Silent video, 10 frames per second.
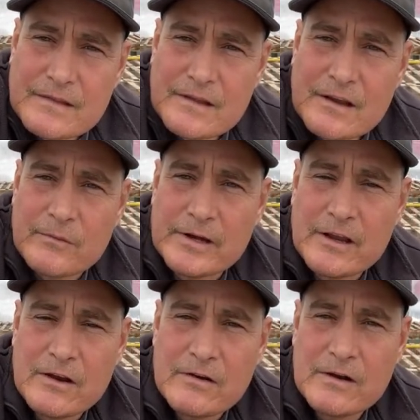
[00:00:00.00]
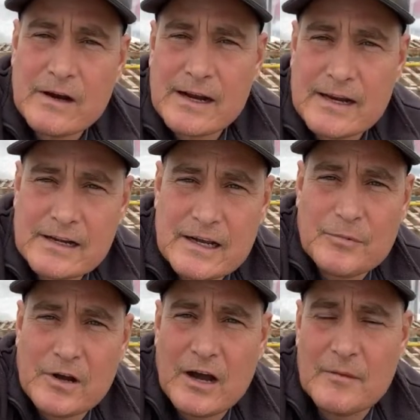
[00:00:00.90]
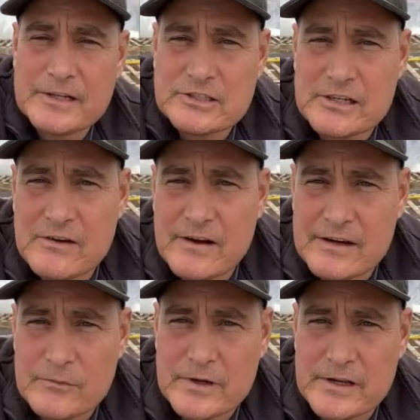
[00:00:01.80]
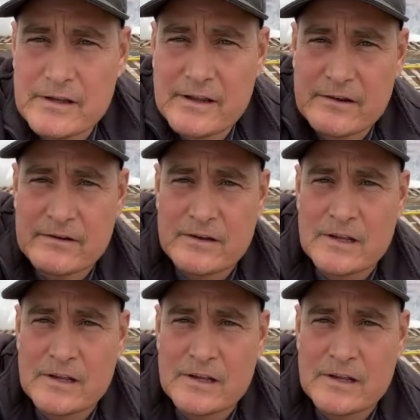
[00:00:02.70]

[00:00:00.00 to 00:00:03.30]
There we go. I got a couple comments there I can read now.